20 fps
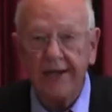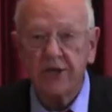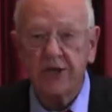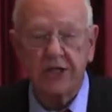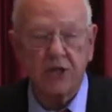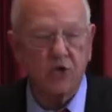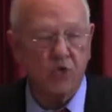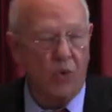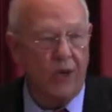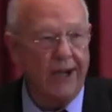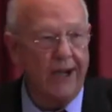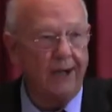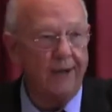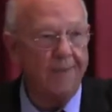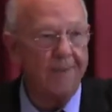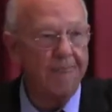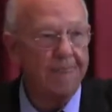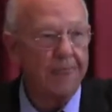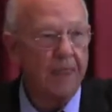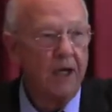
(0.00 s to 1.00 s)
gates as
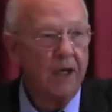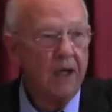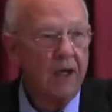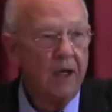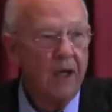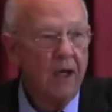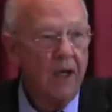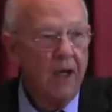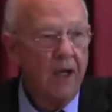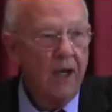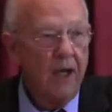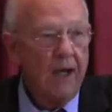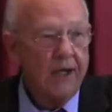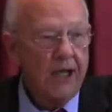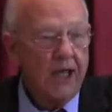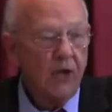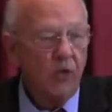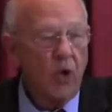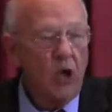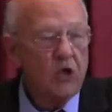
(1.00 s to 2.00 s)
well.
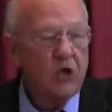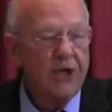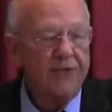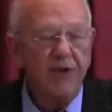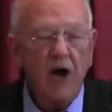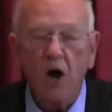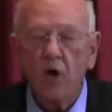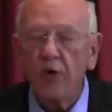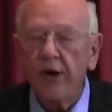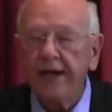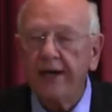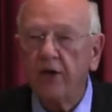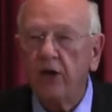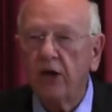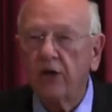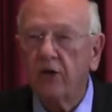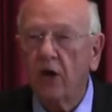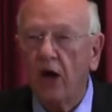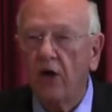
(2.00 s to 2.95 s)
In other words, you've already you,